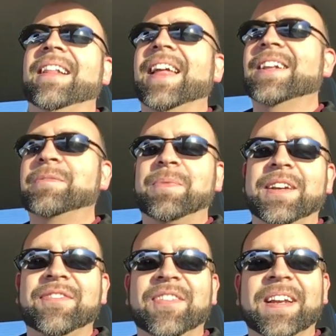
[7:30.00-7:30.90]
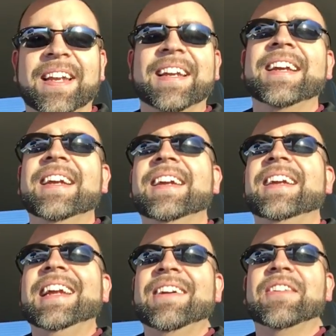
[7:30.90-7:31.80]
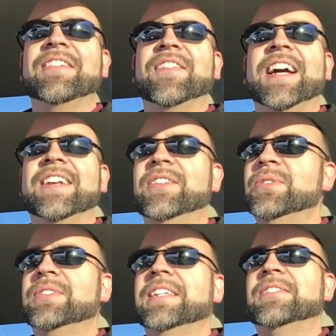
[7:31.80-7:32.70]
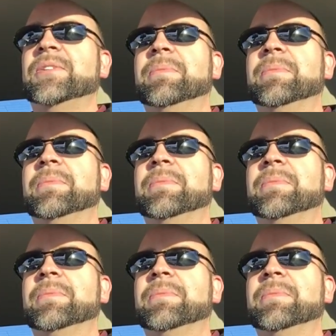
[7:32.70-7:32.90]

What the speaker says: That's pretty funny, even if I do say so